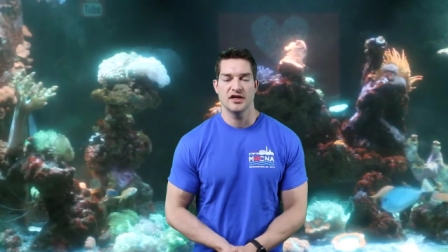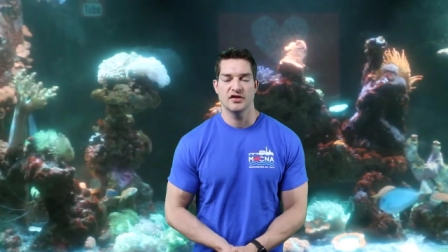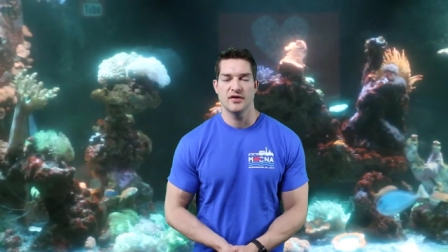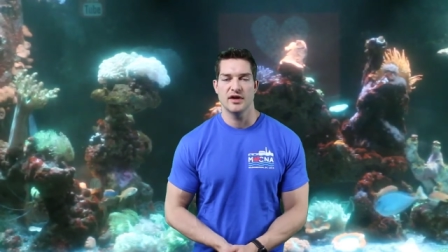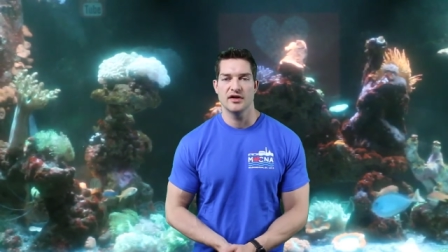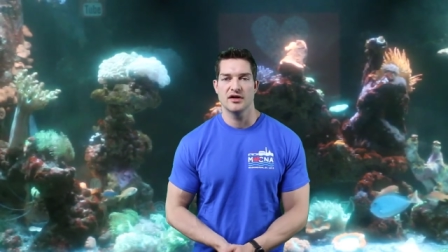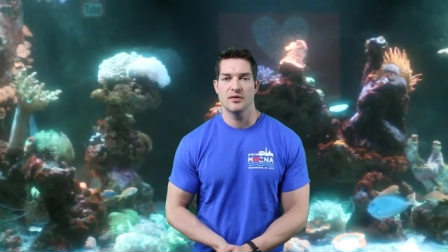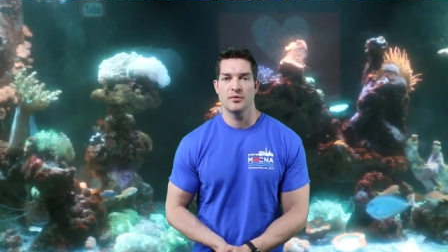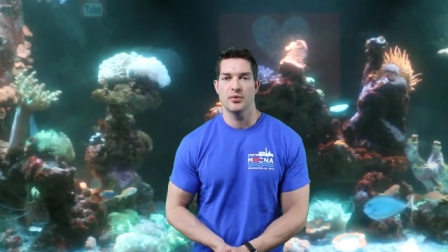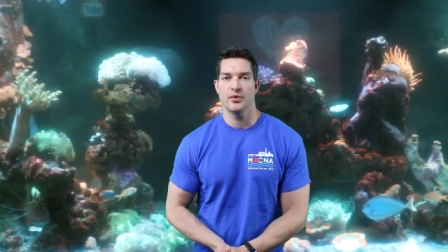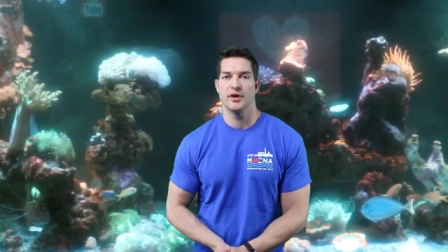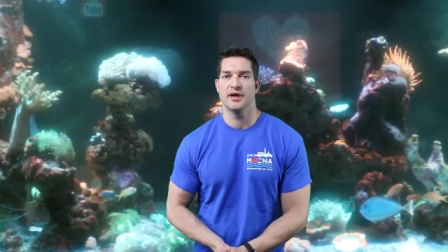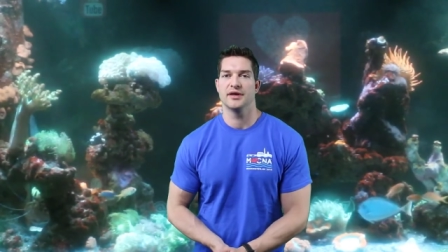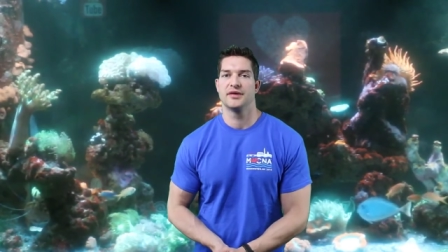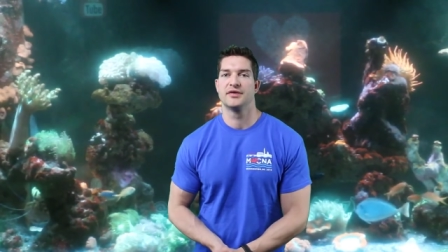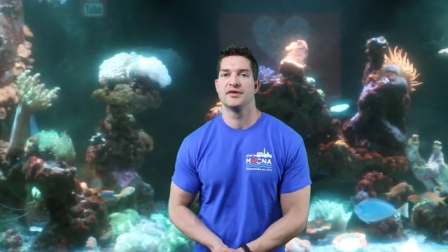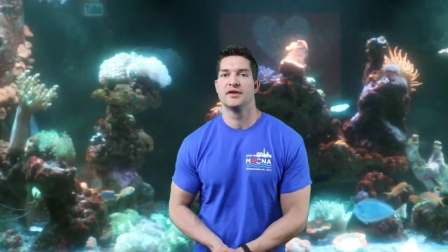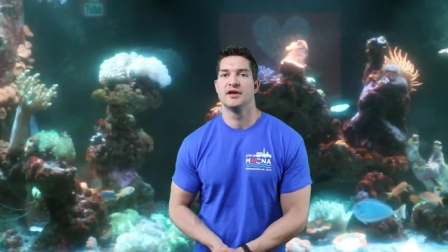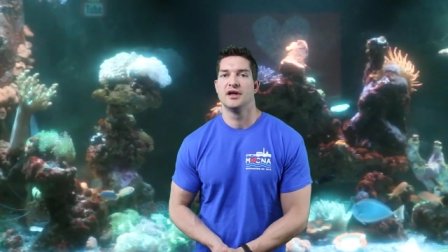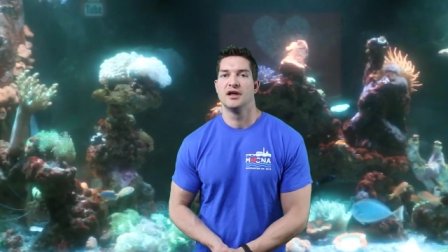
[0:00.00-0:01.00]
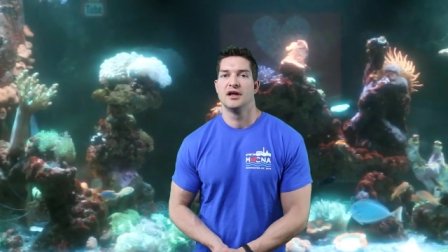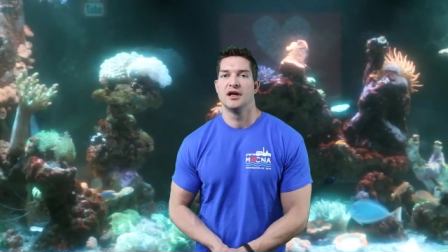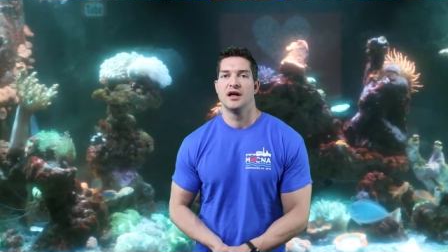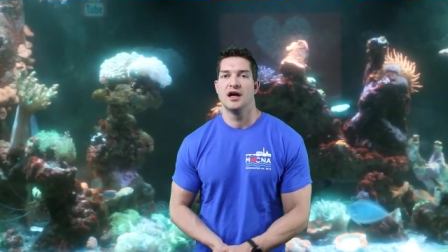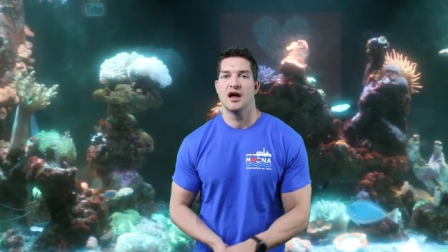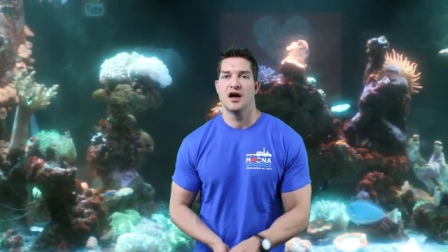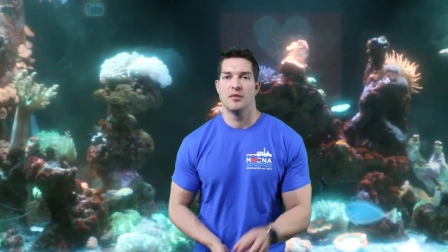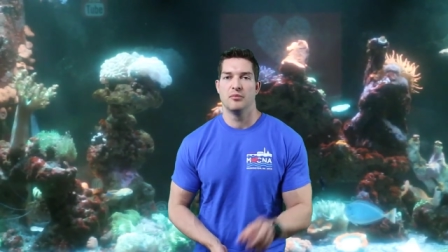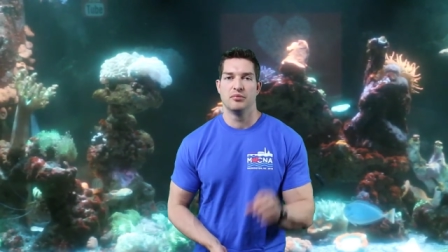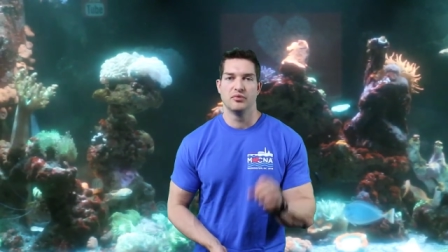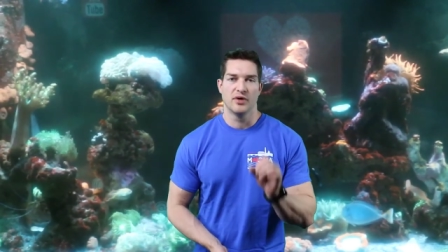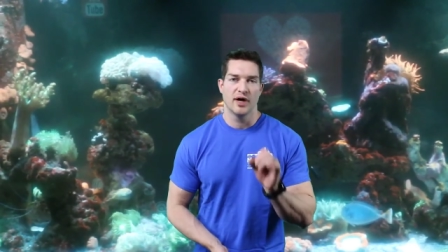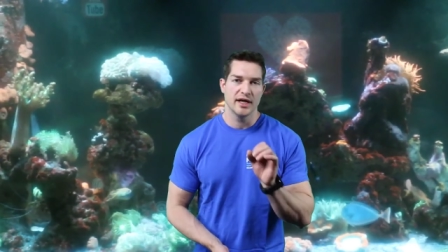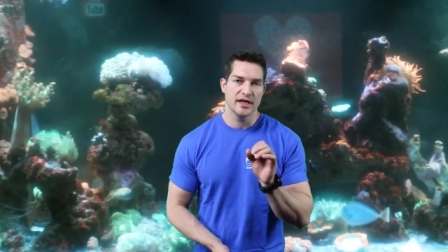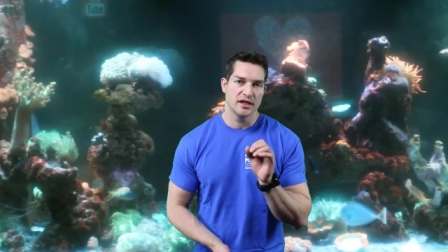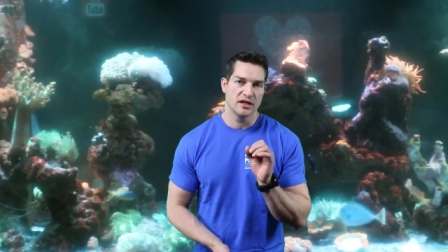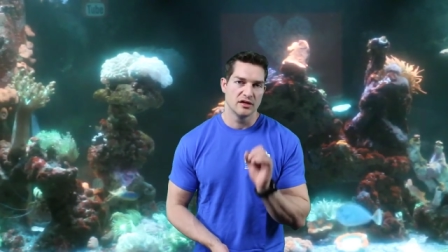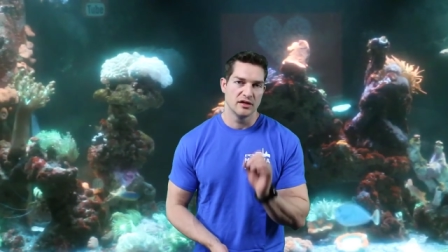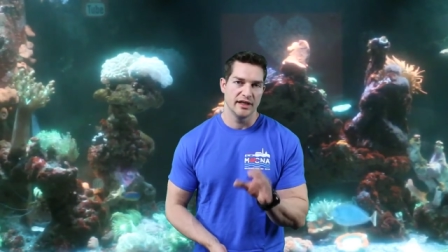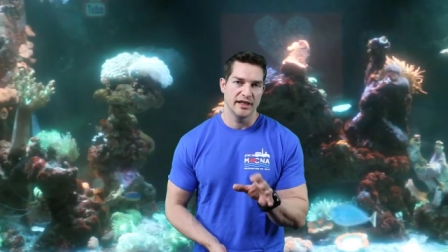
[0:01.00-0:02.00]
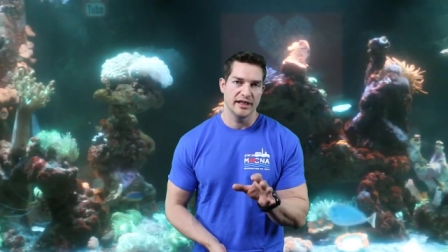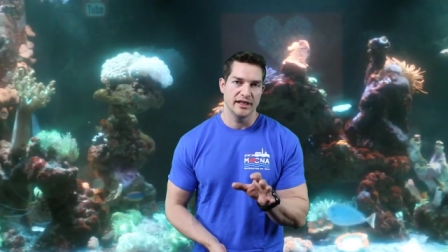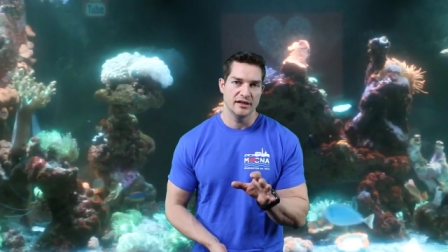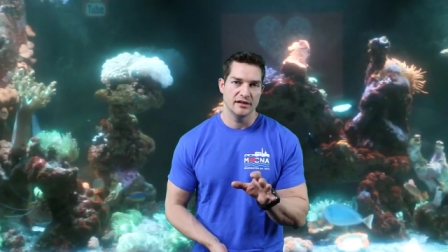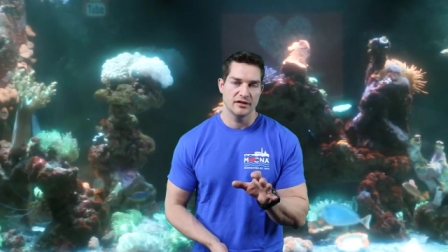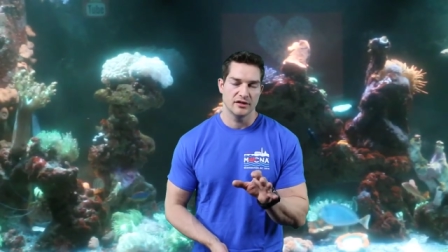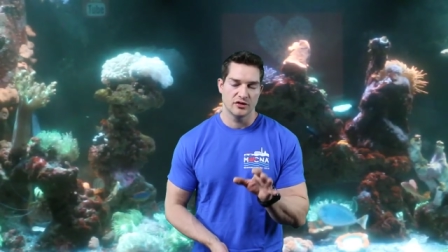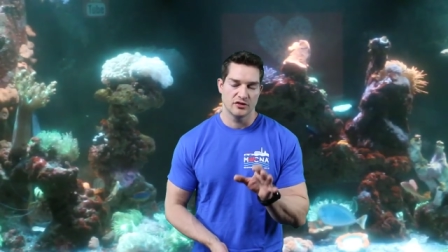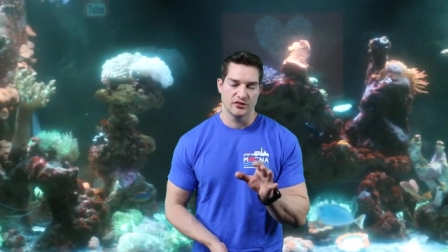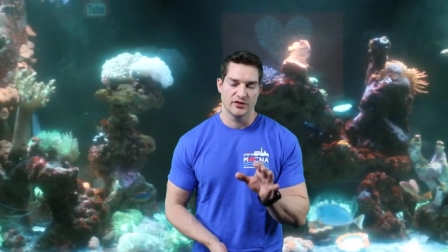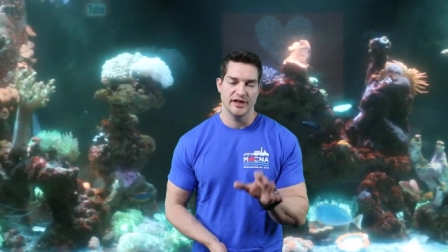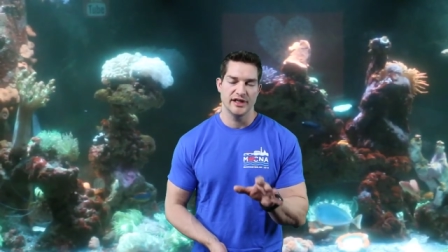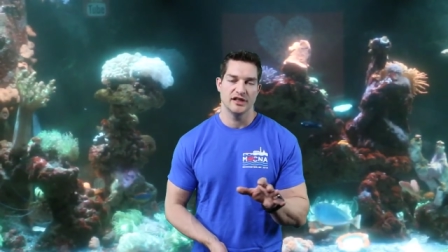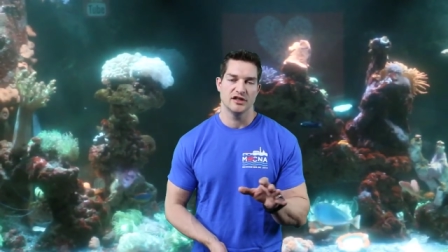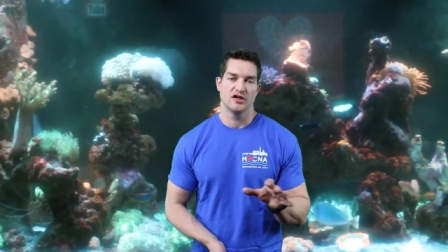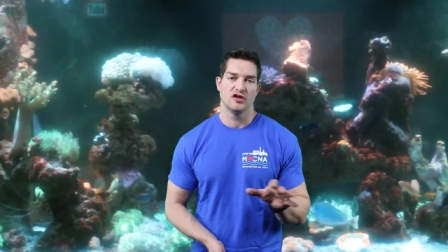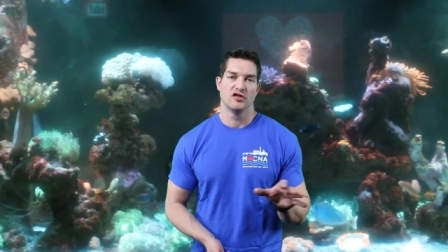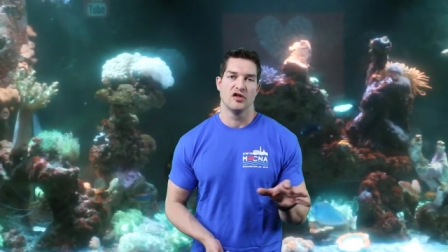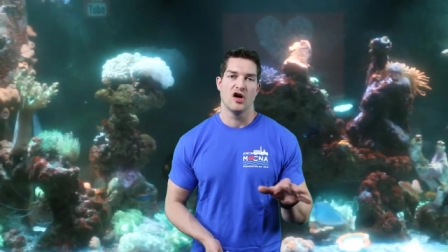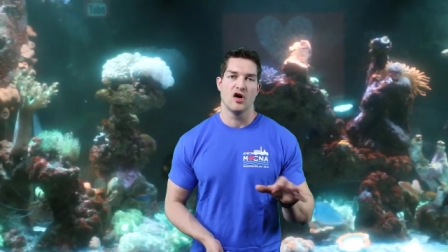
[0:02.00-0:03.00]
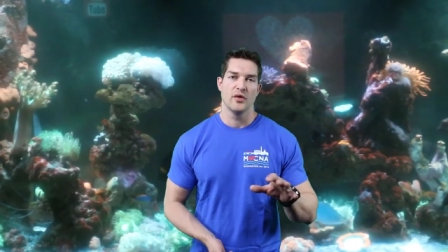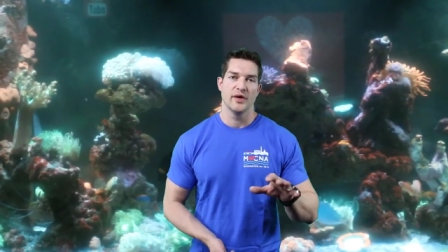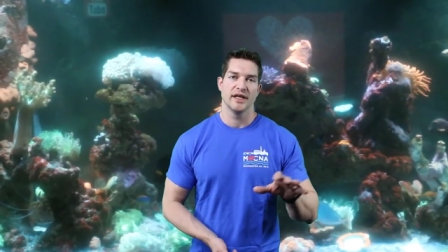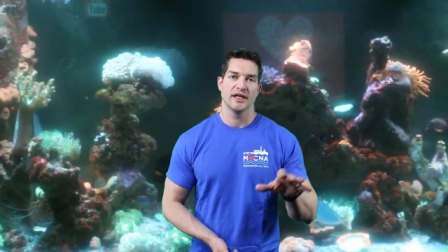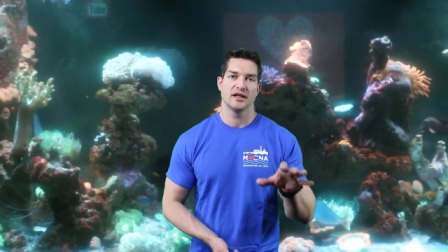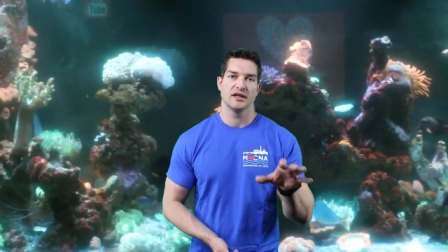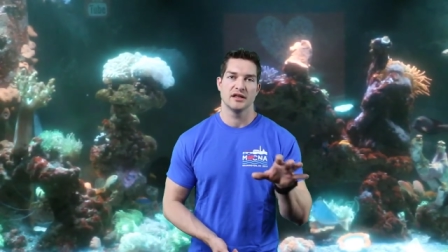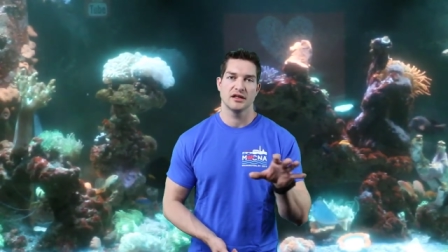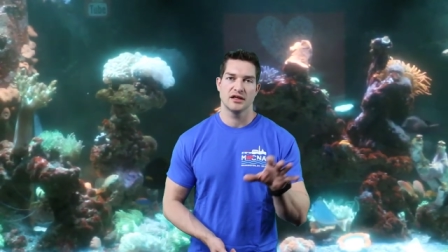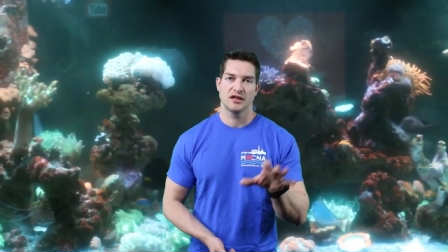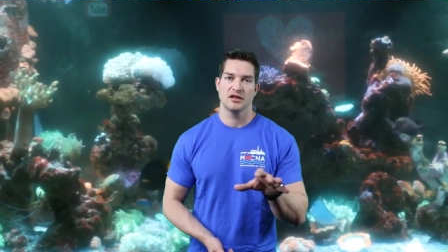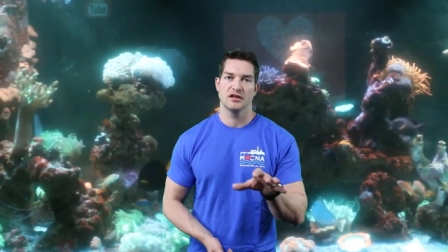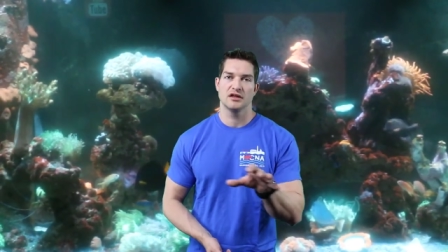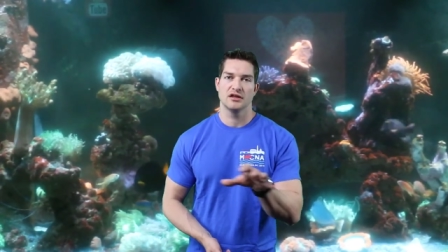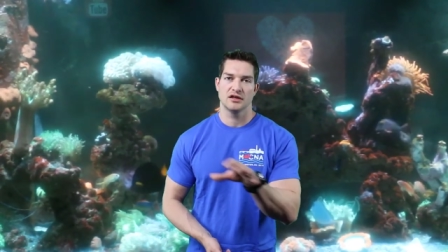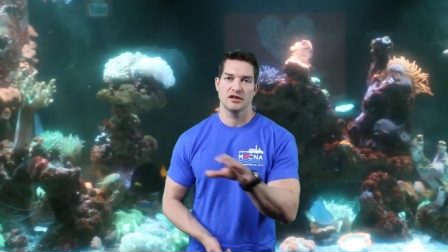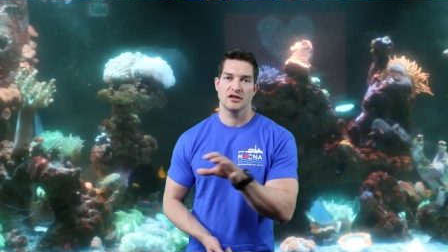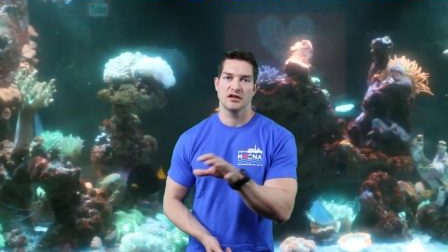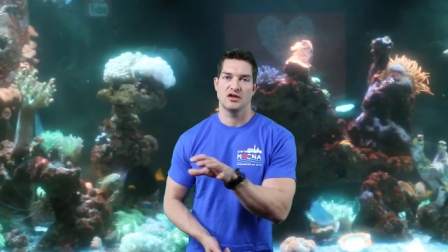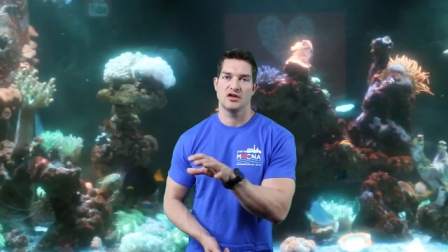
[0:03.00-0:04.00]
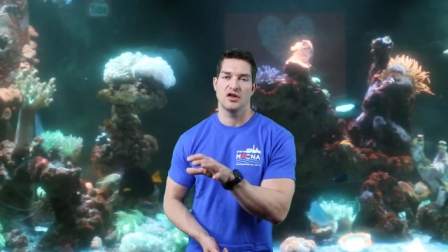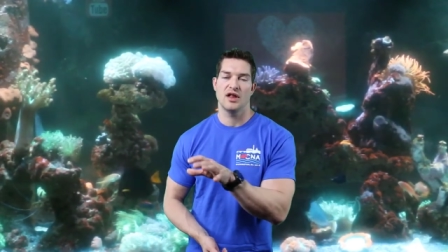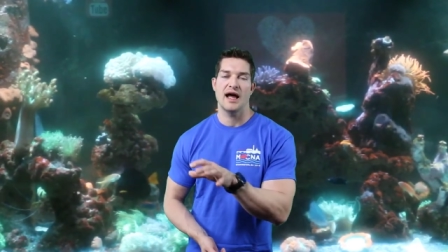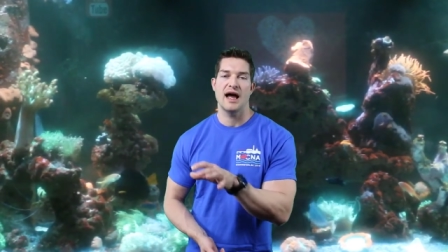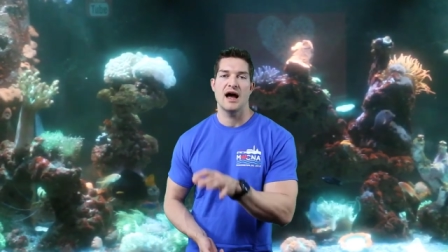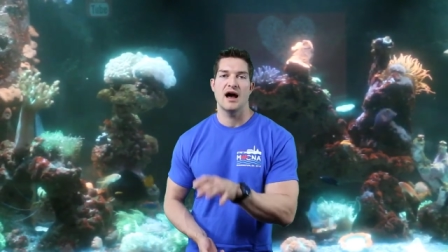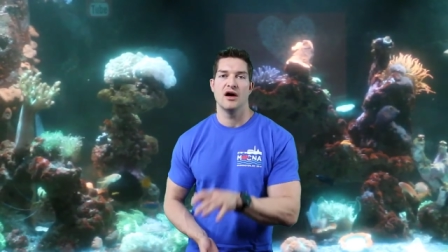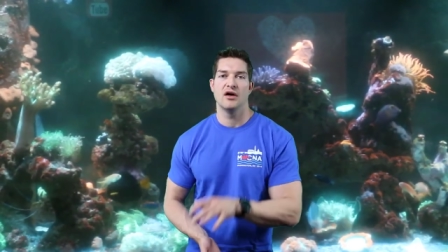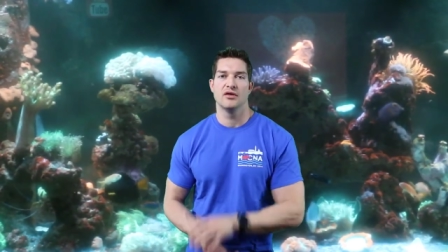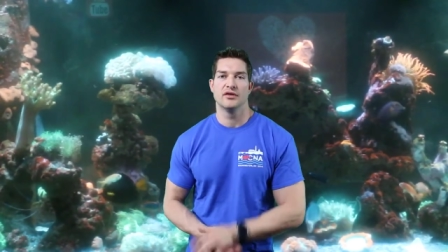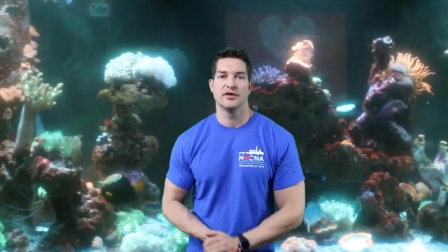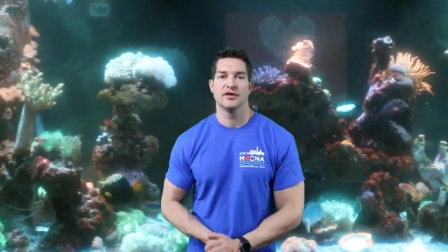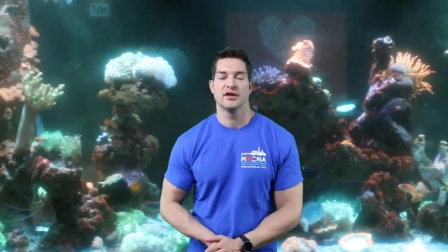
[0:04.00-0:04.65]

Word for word: you end up with a bright green, green glowing cloud